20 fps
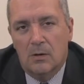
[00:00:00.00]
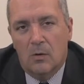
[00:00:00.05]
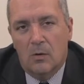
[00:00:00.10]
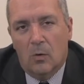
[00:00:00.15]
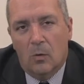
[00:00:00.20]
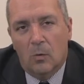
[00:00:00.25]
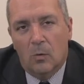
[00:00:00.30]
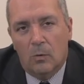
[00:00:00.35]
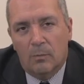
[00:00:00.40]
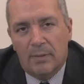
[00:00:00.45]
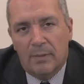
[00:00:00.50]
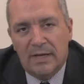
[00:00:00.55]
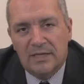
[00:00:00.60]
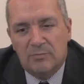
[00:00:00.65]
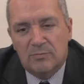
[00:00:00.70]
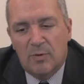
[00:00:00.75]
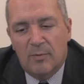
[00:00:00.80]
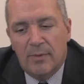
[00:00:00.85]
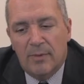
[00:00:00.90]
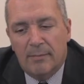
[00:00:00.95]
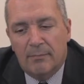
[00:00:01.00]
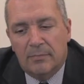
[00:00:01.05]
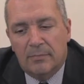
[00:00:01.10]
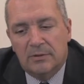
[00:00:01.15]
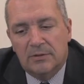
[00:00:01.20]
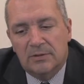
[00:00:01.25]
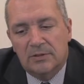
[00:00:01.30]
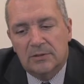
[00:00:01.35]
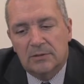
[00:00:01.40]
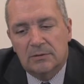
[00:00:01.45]
All PASMA
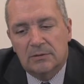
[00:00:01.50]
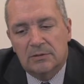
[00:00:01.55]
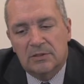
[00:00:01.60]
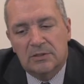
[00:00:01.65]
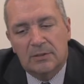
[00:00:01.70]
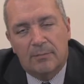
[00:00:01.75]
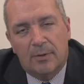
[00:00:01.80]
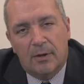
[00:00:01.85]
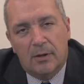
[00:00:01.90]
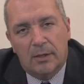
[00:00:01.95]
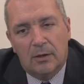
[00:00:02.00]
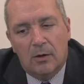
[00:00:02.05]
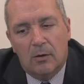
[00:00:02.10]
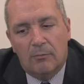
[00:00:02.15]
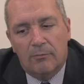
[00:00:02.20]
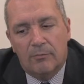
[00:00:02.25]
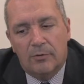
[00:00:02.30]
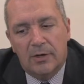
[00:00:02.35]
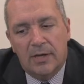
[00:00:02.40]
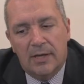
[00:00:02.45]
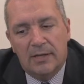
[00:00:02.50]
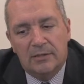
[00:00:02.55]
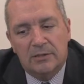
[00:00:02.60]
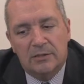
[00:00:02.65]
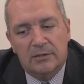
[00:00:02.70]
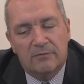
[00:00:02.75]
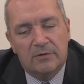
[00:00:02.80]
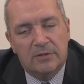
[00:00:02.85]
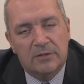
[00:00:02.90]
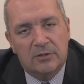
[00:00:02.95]
members supply
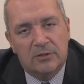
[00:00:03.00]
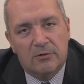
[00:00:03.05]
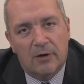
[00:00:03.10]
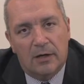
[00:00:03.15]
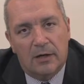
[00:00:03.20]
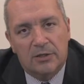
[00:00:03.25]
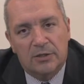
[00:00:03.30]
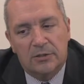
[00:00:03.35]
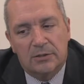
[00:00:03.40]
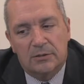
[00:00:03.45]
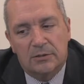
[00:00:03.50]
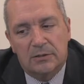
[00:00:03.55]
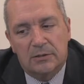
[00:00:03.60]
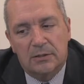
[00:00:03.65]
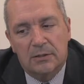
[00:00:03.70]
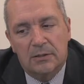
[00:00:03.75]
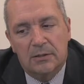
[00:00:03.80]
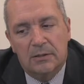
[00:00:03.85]
comprehensive instructions